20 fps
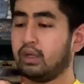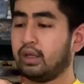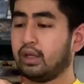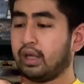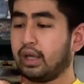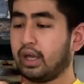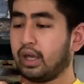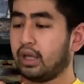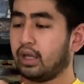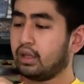
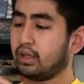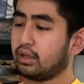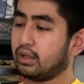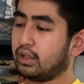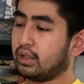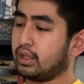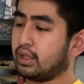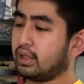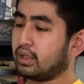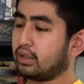And
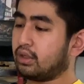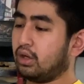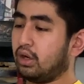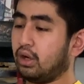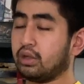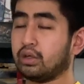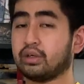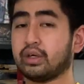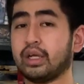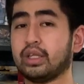the
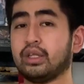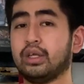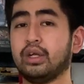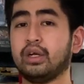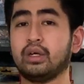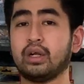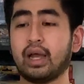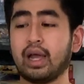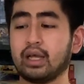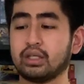collar right here
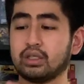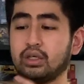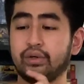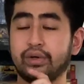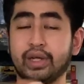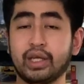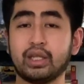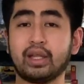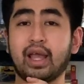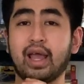has a
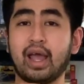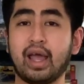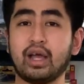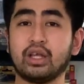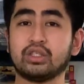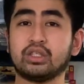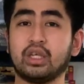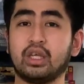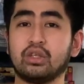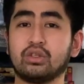red
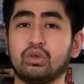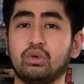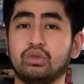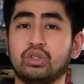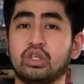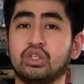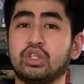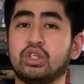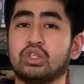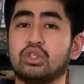accent, so
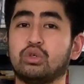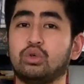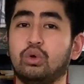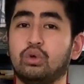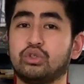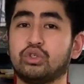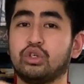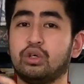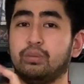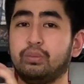this is
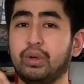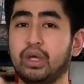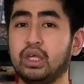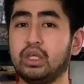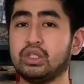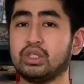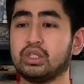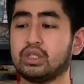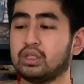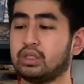culture
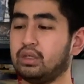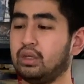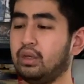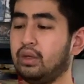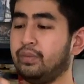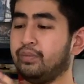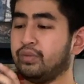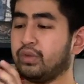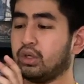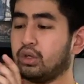based
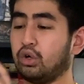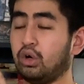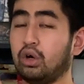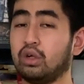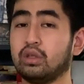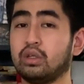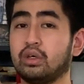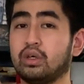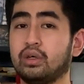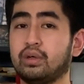
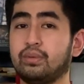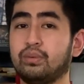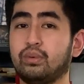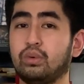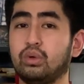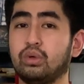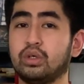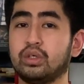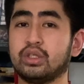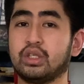color
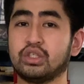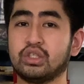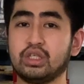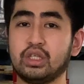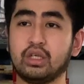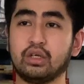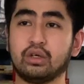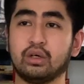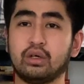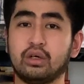for the
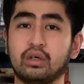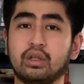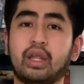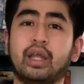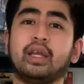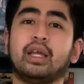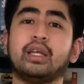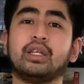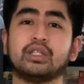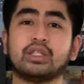sneaker.
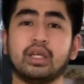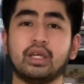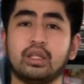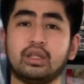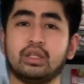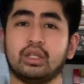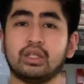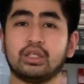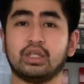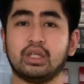Like I said,
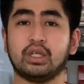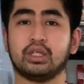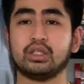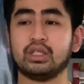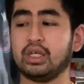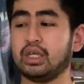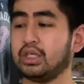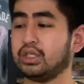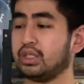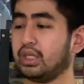this is
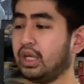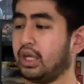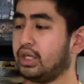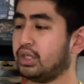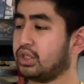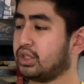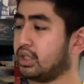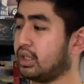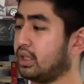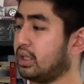East
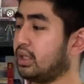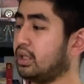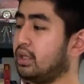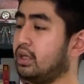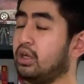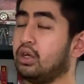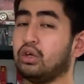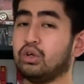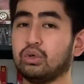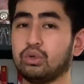Asia
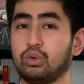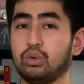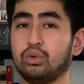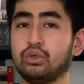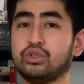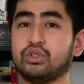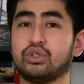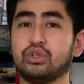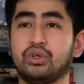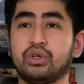
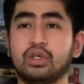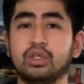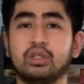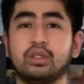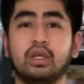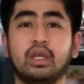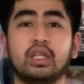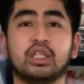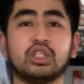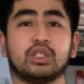culture
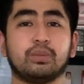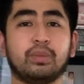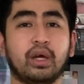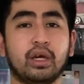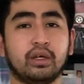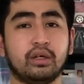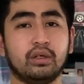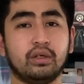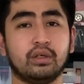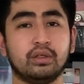
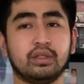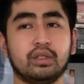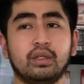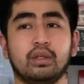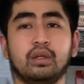inspired